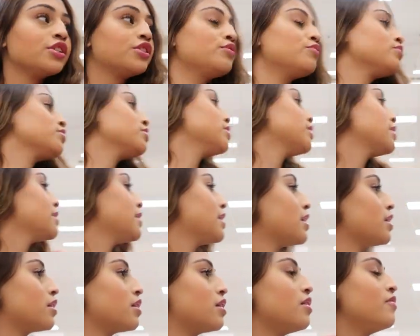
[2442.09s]
She was looking
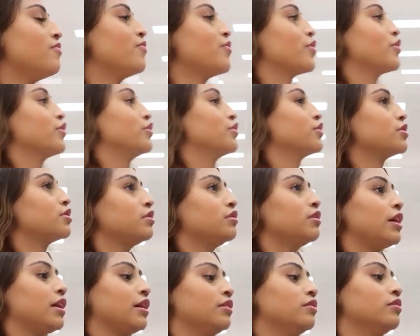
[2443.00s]
at a comforter, just
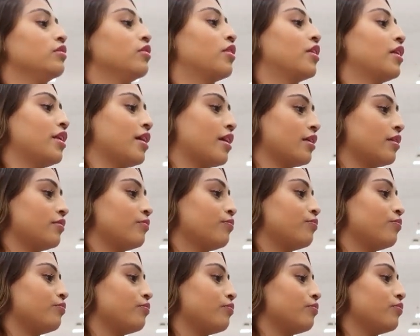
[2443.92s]
like looking at it,
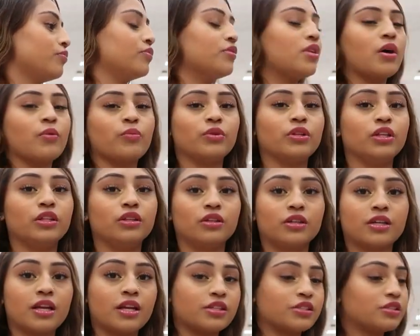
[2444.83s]
not really
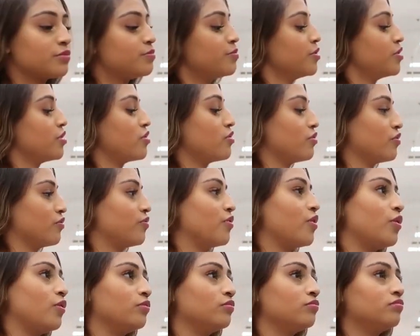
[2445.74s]
looking at it, just being on her
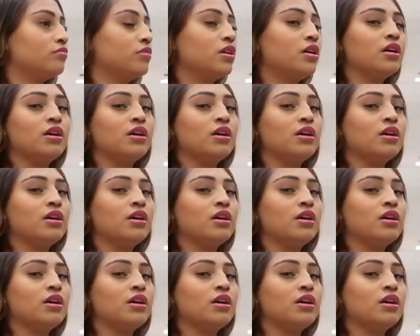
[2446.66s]
phone.